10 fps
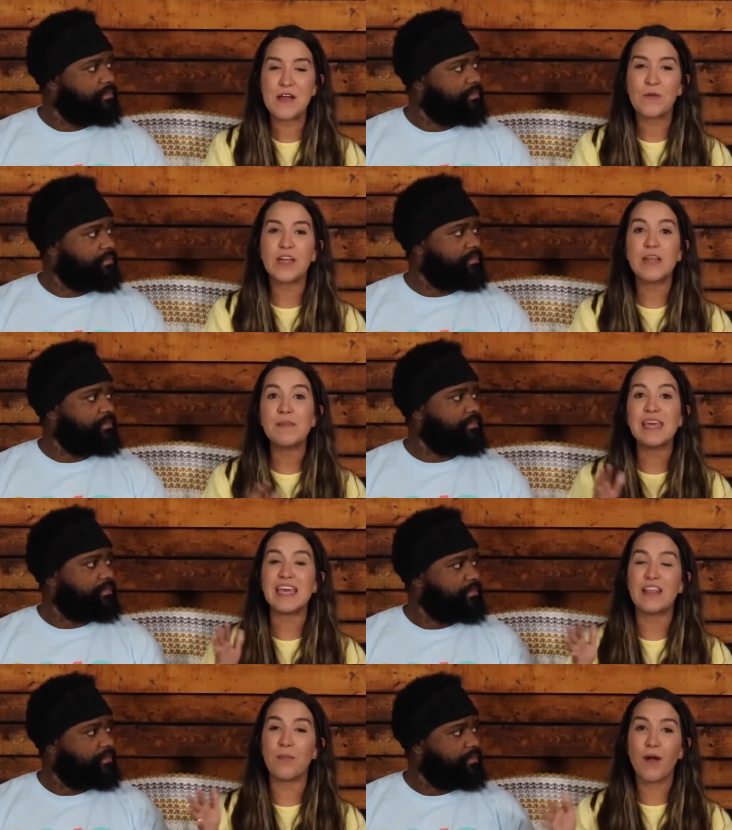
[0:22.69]
Speaker 1: We're going to
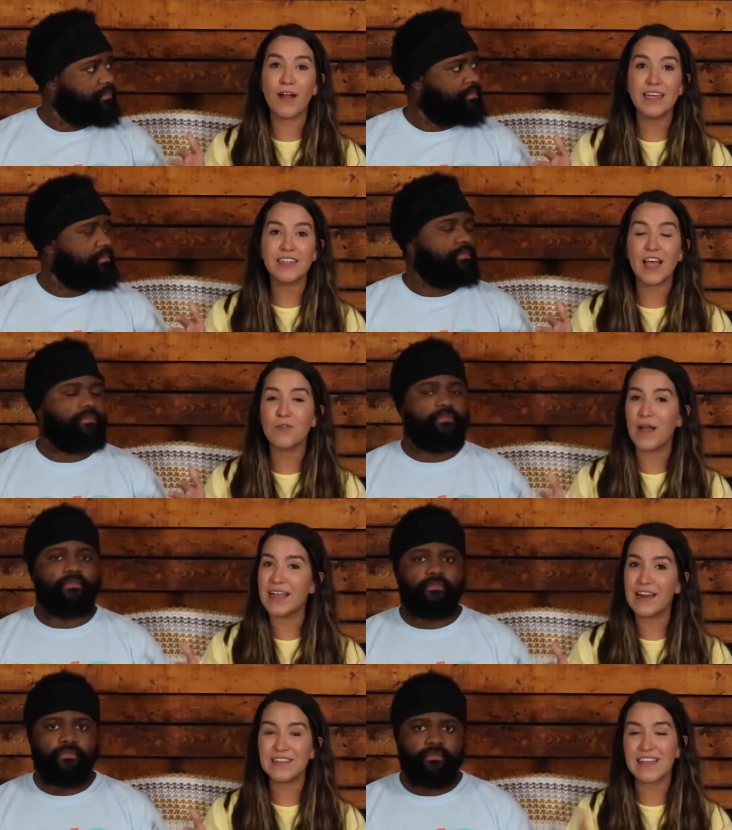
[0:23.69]
meet in the parking lot
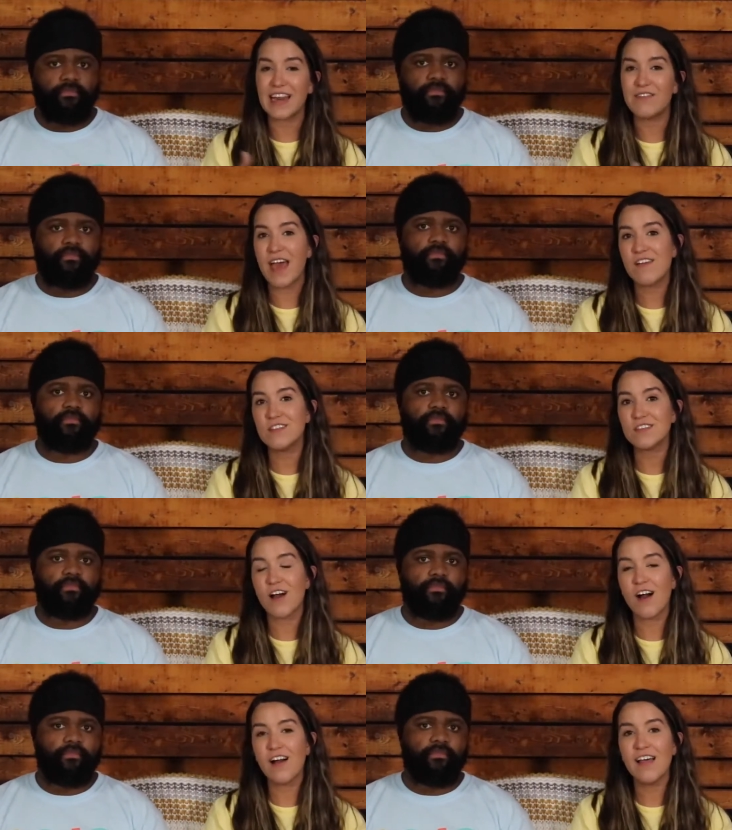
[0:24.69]
right outside of Evans
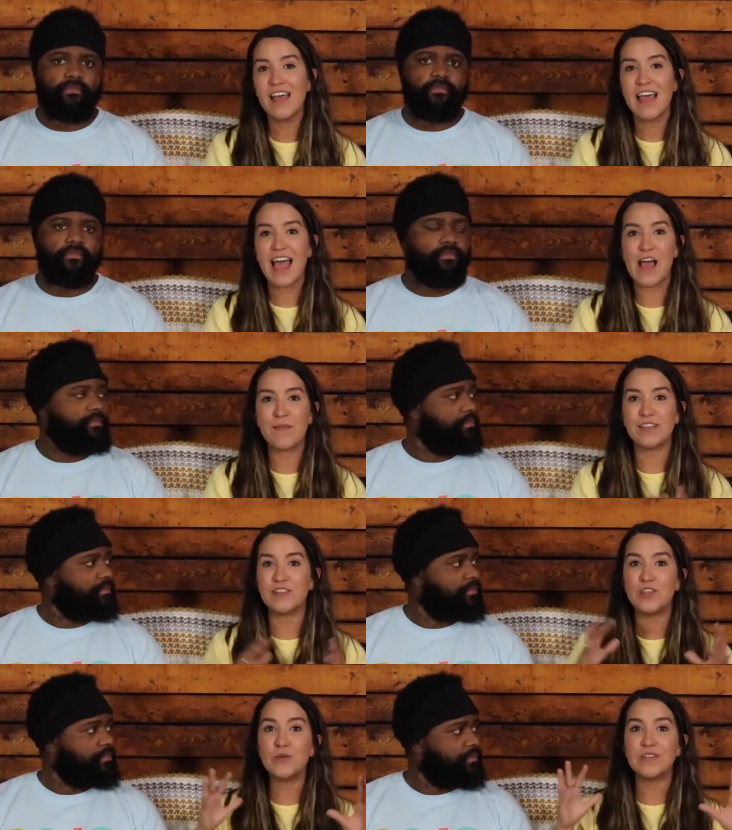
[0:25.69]
Hall. Um, and
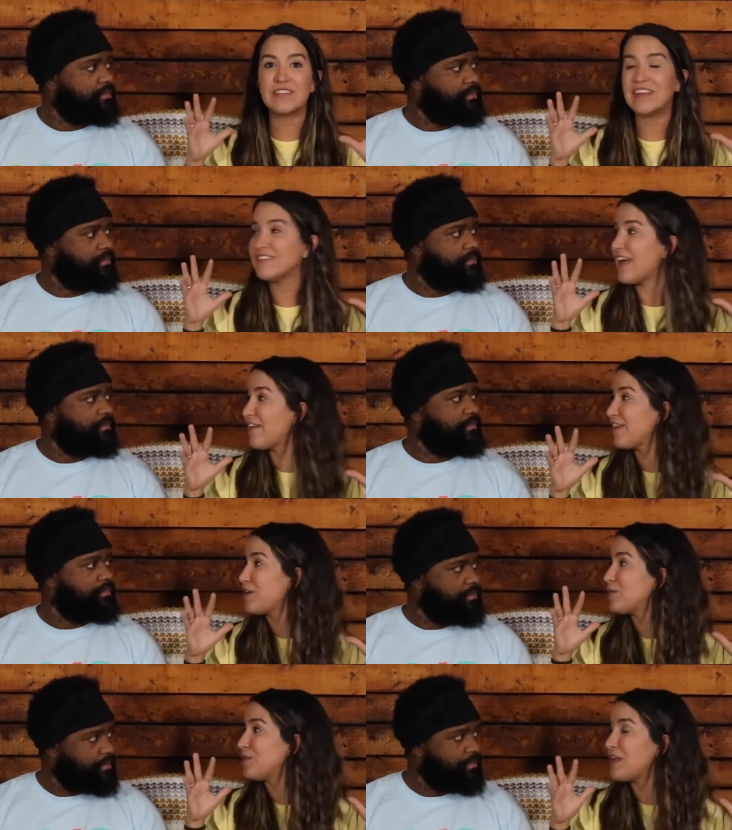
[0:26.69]
so you will see us out there.
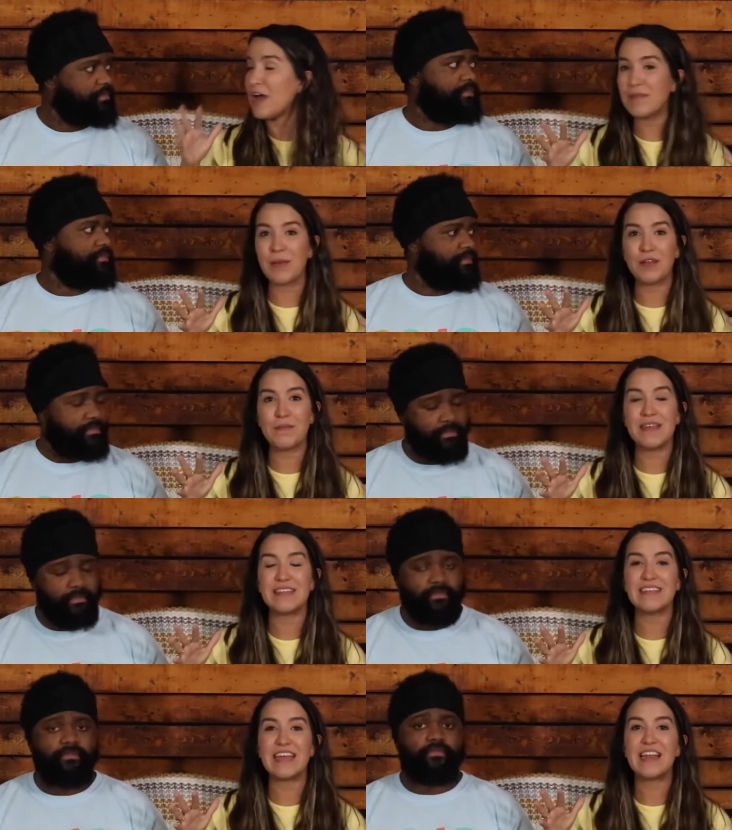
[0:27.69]
You will not be able to
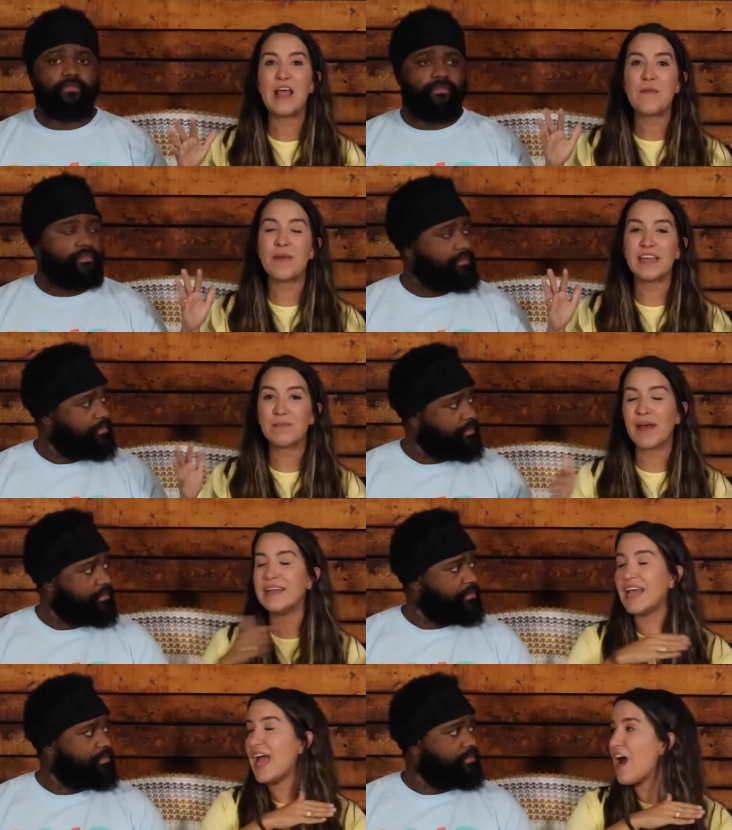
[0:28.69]
miss it, but
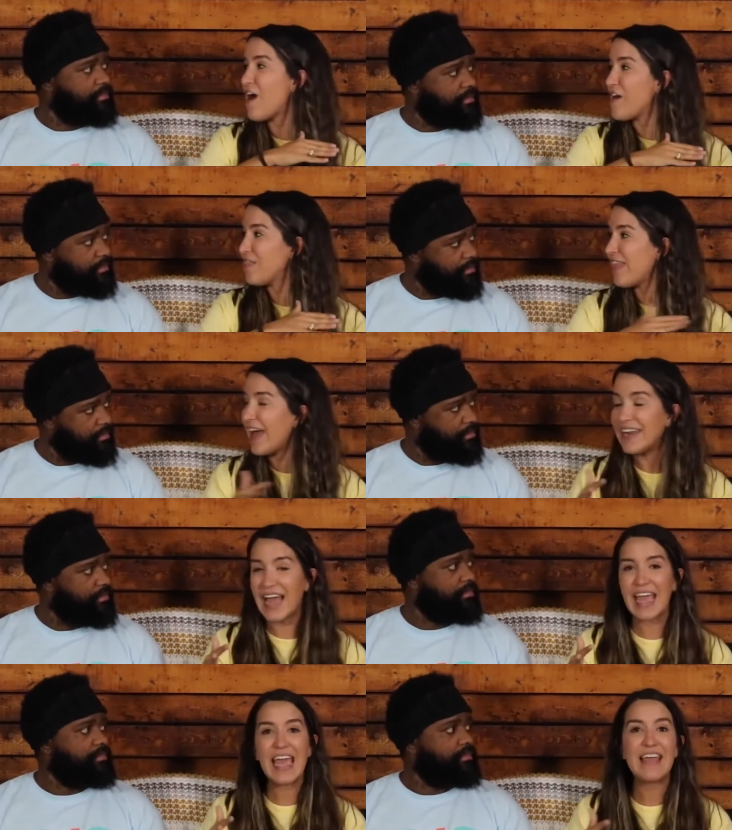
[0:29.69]
combined on that
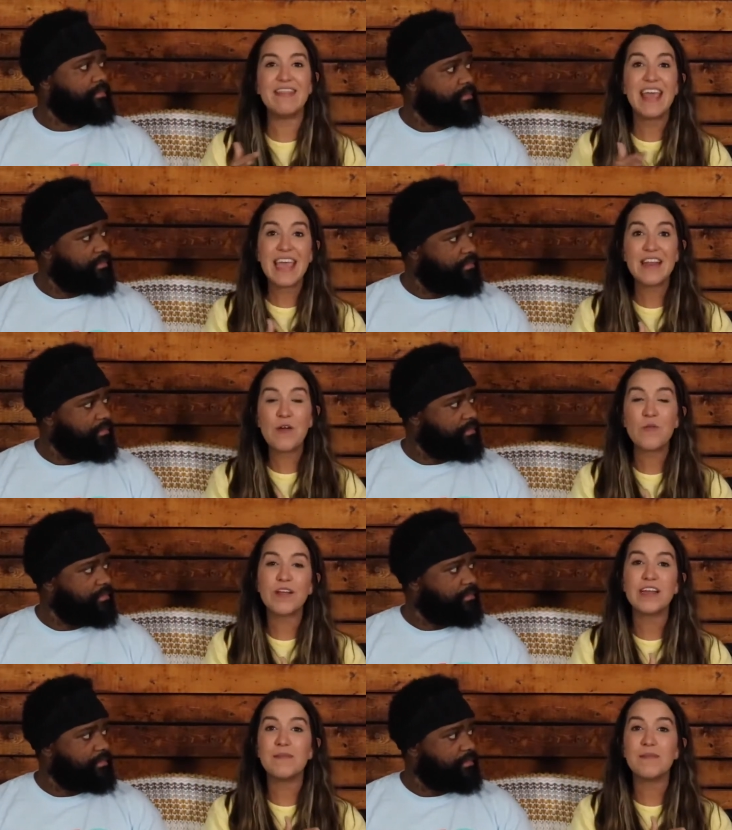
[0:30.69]
night. And then we're going to